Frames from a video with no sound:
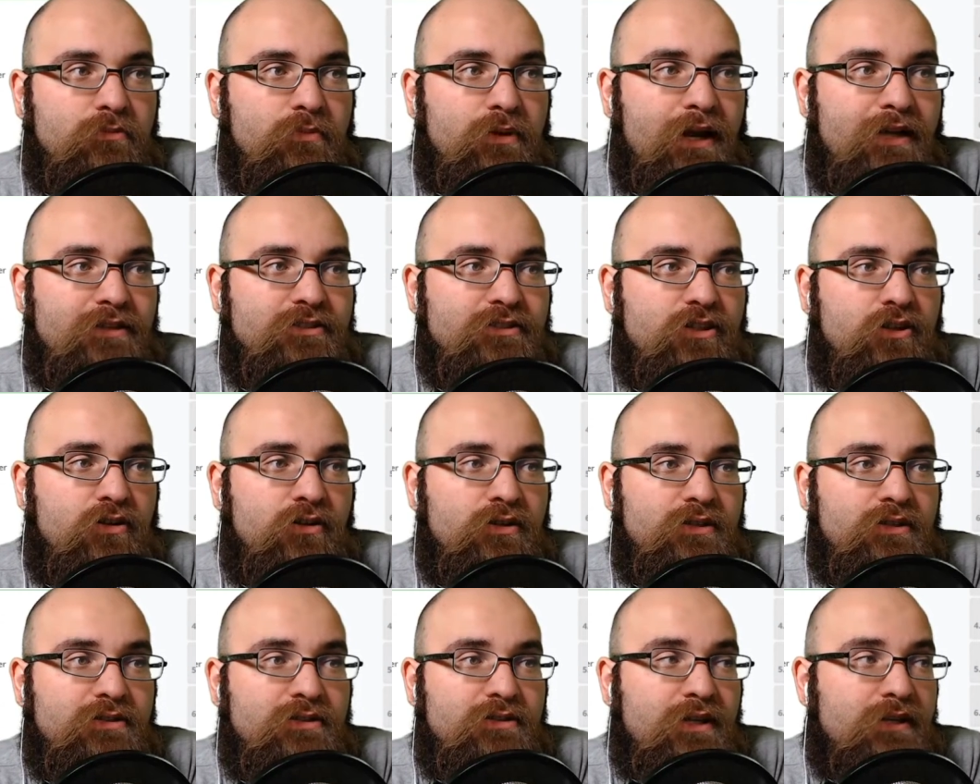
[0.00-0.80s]
But as it
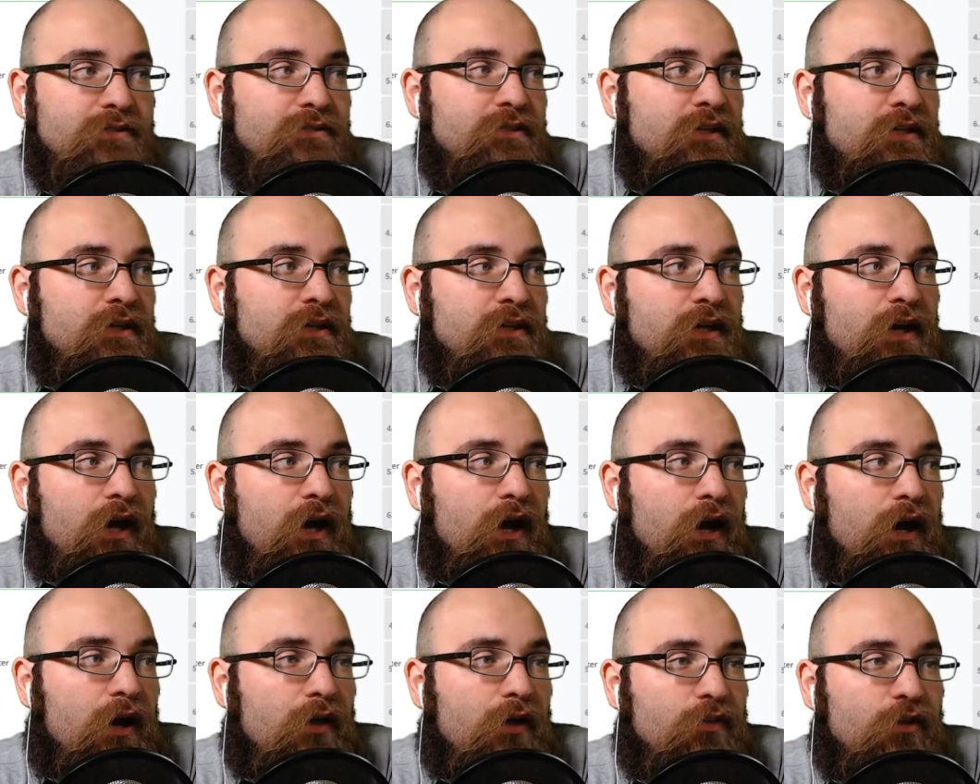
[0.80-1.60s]
currently stands,
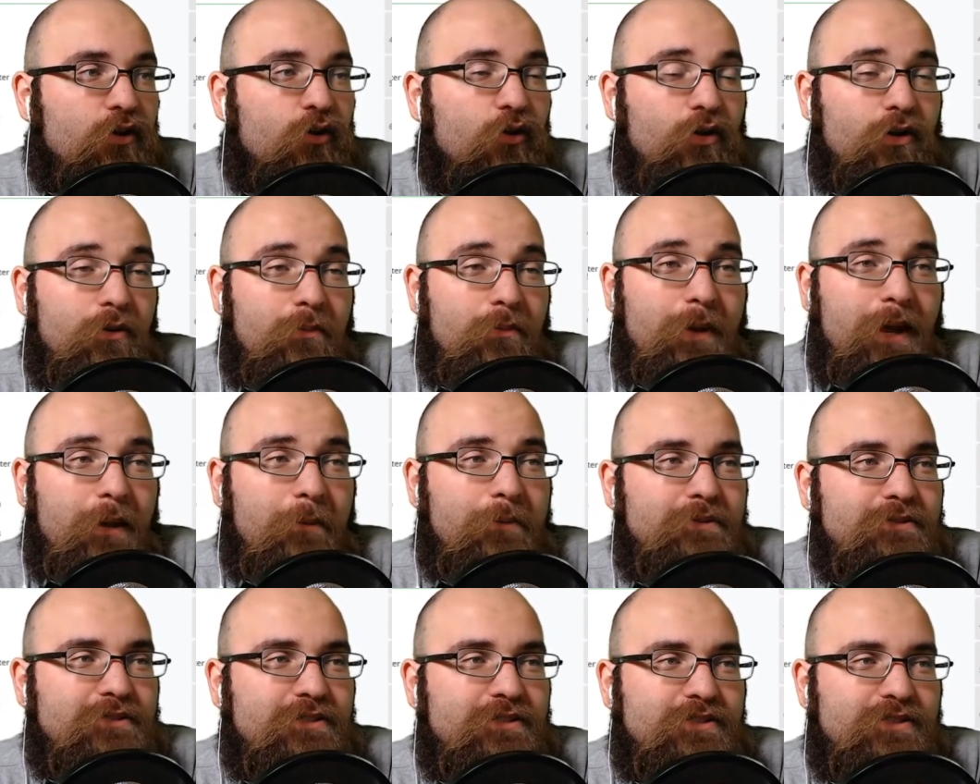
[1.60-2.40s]
the quarterback
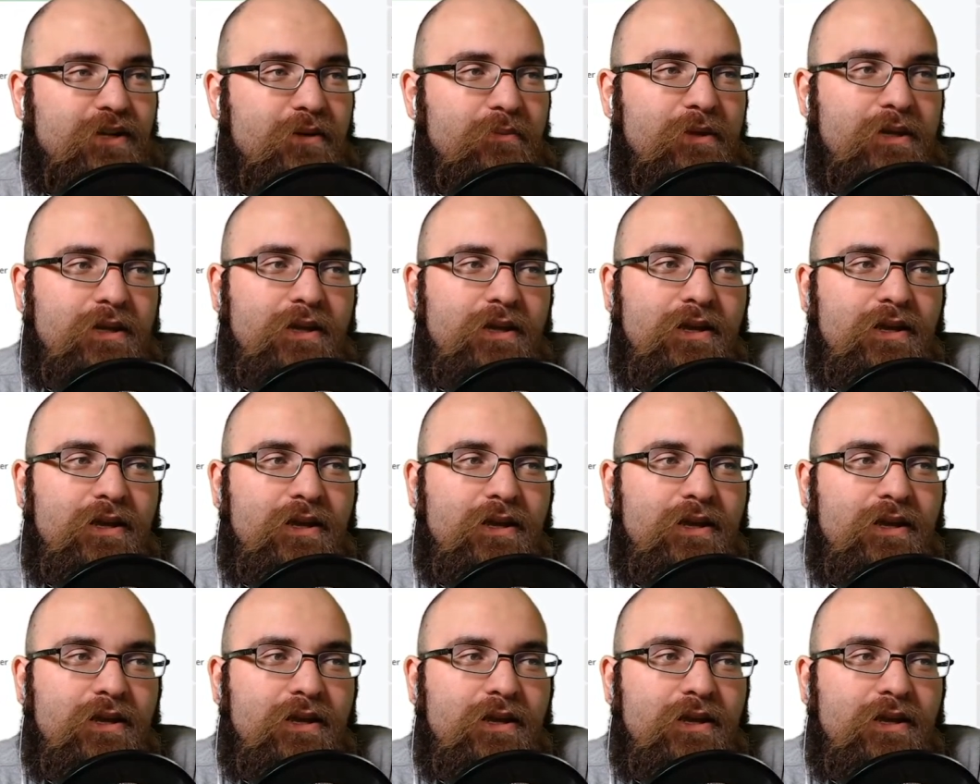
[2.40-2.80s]
position,